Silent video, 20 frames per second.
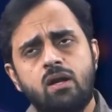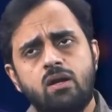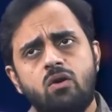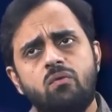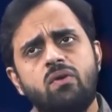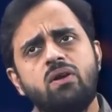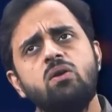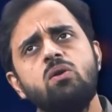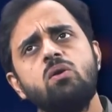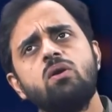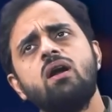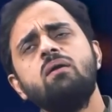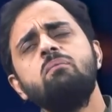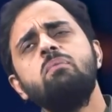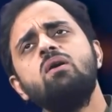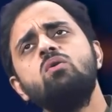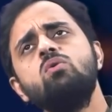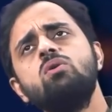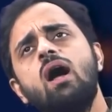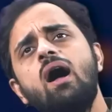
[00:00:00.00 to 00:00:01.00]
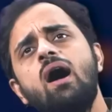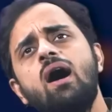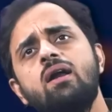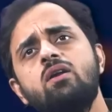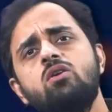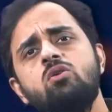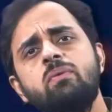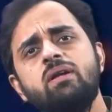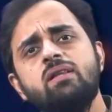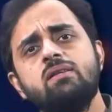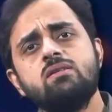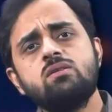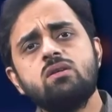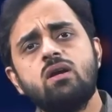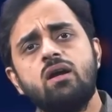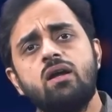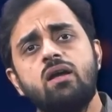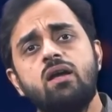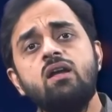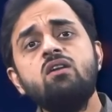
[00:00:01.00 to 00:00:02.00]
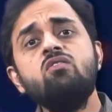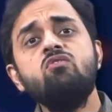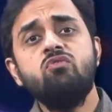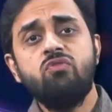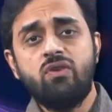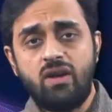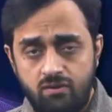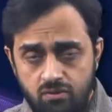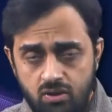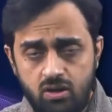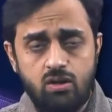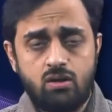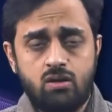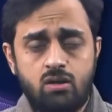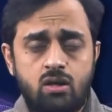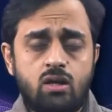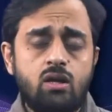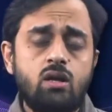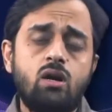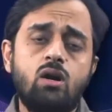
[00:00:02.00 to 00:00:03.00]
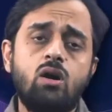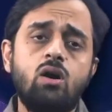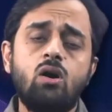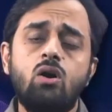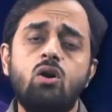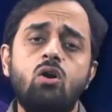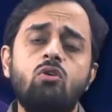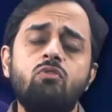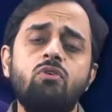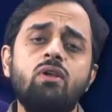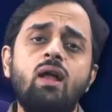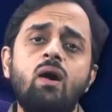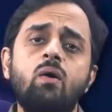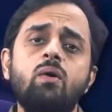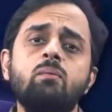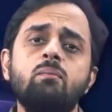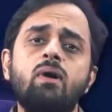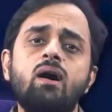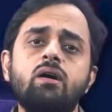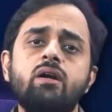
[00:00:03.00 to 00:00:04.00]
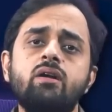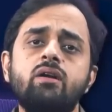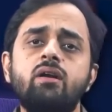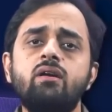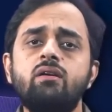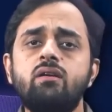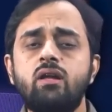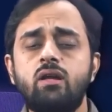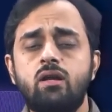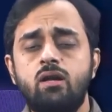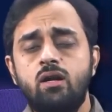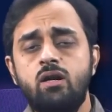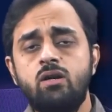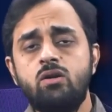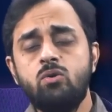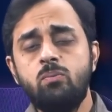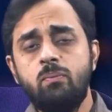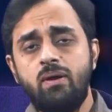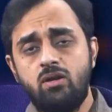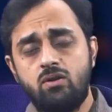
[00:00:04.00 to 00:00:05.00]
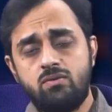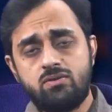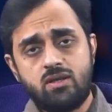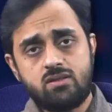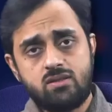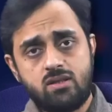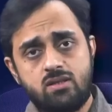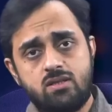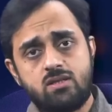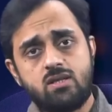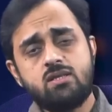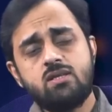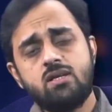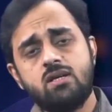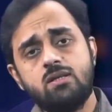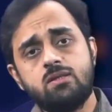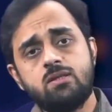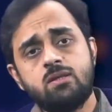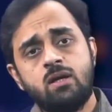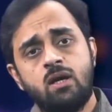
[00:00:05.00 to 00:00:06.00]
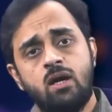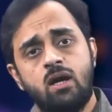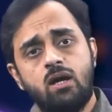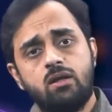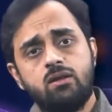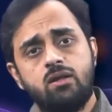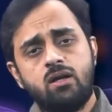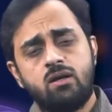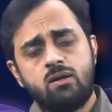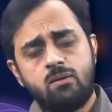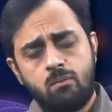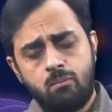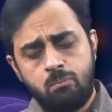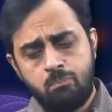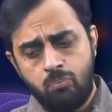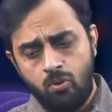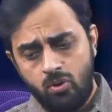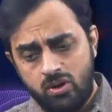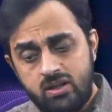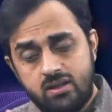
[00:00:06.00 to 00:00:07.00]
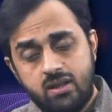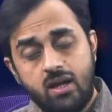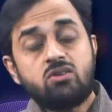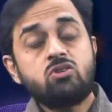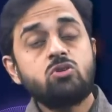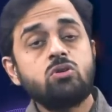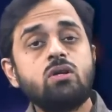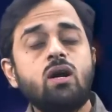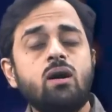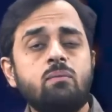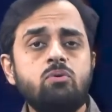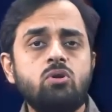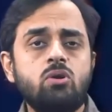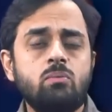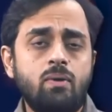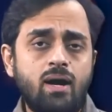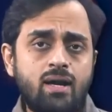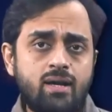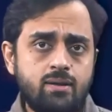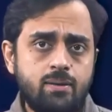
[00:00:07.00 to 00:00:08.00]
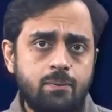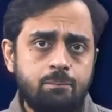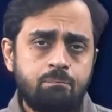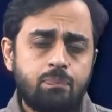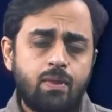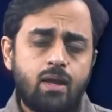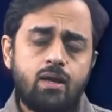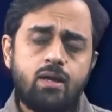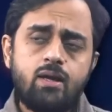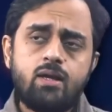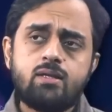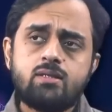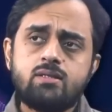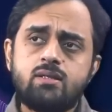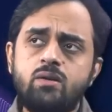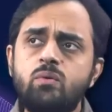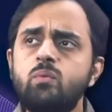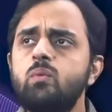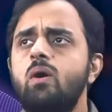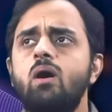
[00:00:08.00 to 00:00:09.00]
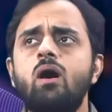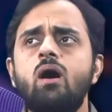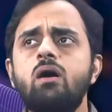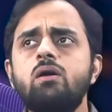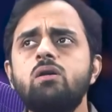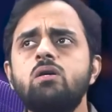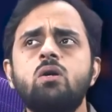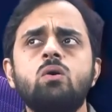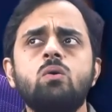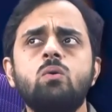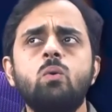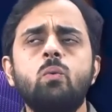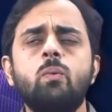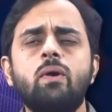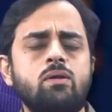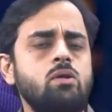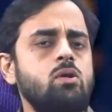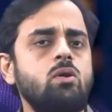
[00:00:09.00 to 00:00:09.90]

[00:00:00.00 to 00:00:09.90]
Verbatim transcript: Now, when you look about arguments in favor uh, of allowing market entry into many of such instances, the point that should come to your mind is that uh, you know when